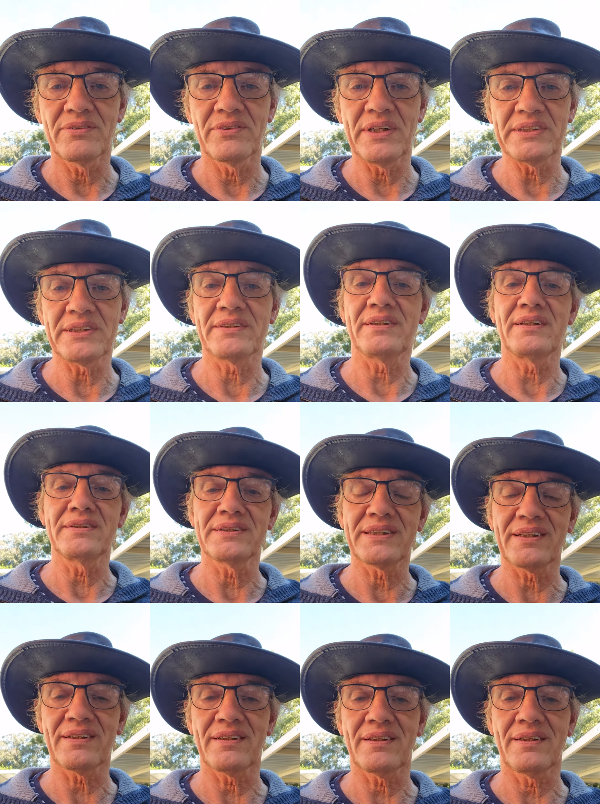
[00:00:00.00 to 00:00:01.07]

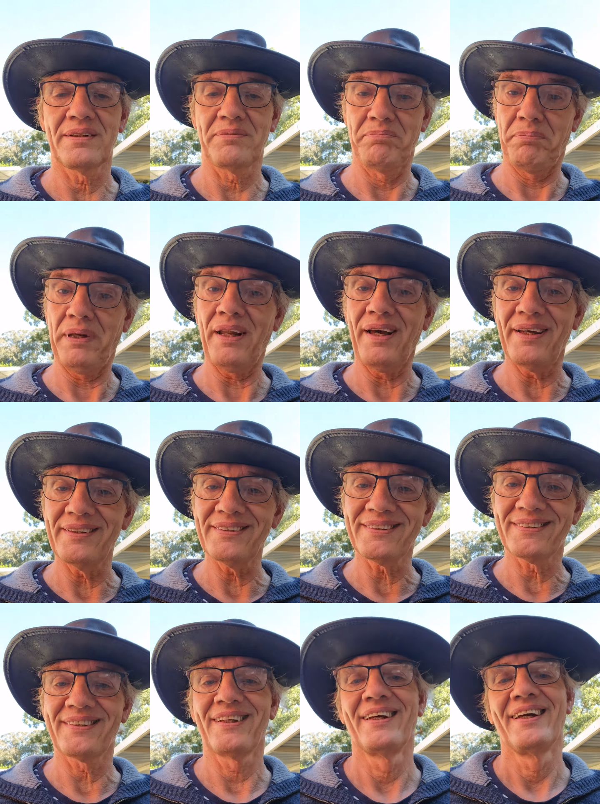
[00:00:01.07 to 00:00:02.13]
residential
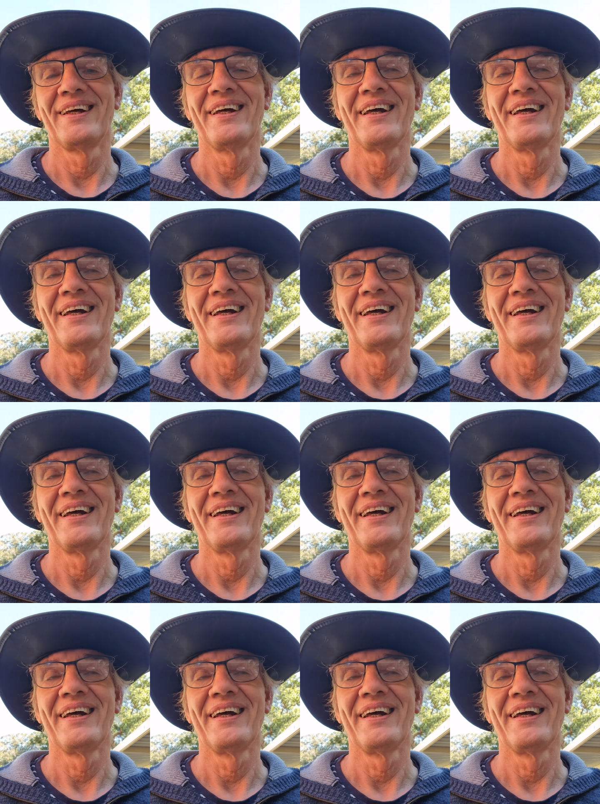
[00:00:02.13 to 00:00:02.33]
place